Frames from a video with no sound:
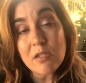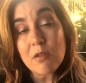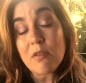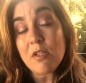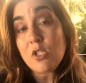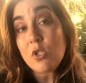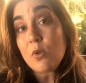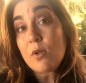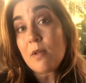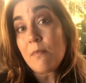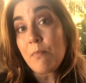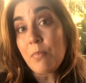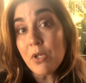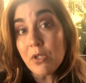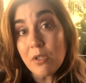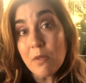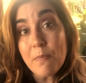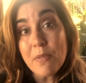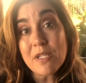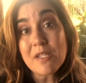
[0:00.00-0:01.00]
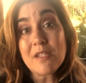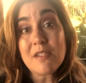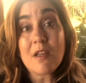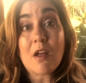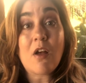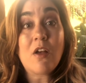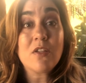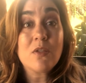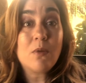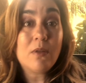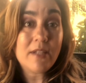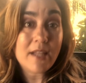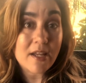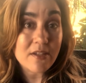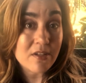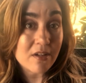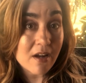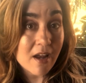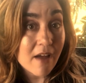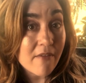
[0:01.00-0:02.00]
so that you can build a business that also
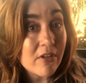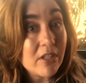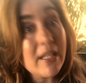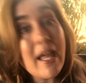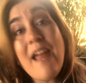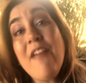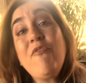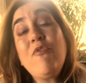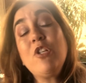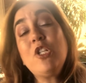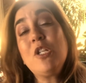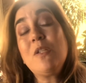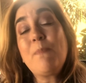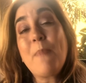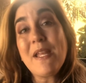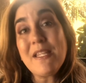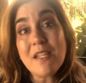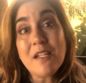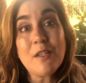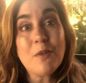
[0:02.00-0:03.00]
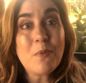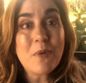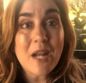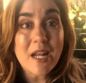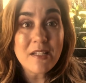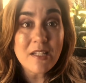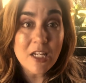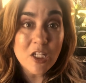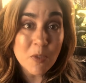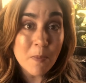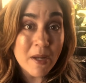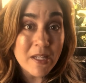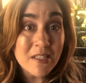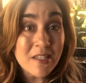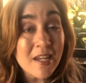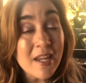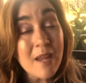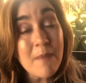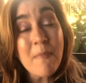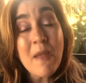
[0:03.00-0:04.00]
allows you to have a life, which is basically what I teach my
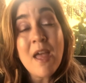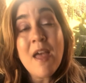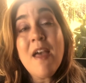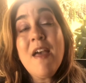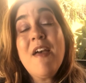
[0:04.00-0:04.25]
team,